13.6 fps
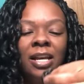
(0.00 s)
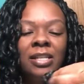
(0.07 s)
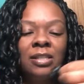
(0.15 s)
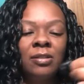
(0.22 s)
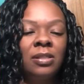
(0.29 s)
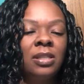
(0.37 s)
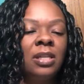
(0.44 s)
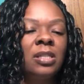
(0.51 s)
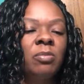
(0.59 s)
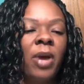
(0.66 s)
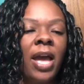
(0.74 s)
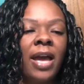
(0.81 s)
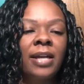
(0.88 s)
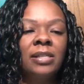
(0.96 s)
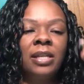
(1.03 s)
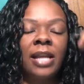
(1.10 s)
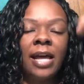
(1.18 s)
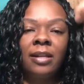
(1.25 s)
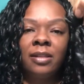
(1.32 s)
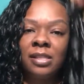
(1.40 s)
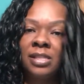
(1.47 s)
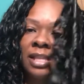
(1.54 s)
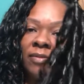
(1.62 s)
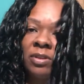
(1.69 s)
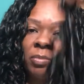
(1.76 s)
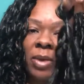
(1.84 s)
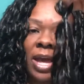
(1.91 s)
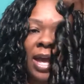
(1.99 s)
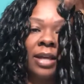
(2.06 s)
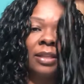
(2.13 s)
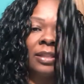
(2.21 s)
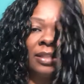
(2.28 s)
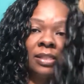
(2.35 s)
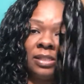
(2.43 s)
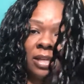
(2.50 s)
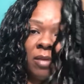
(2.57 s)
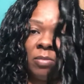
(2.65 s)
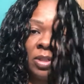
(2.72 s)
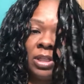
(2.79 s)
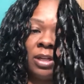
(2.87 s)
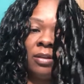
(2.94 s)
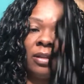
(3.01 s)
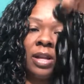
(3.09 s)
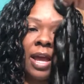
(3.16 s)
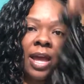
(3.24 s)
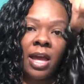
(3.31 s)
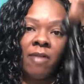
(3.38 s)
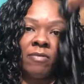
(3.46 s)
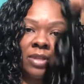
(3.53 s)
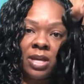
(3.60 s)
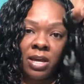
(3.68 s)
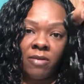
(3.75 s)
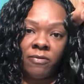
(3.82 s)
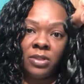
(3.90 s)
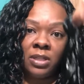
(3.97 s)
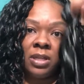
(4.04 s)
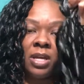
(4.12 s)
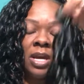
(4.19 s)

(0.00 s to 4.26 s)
So 6 packs, and out of the 7th pack, this is how much hair that I have left.